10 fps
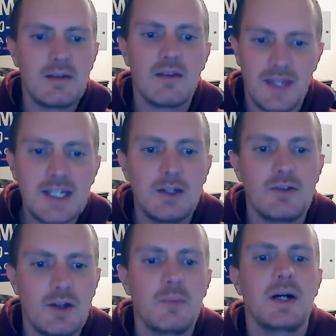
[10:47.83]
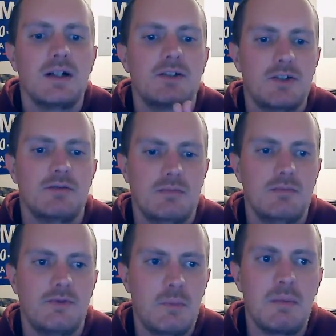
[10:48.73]
Thank you so much
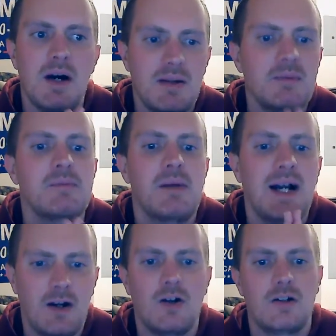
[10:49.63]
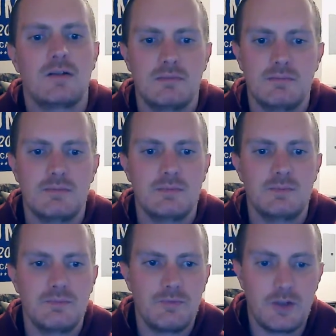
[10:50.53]
from the bottom of my heart
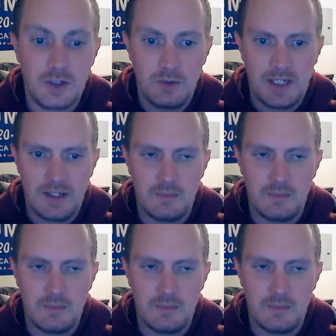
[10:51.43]
for tuning in.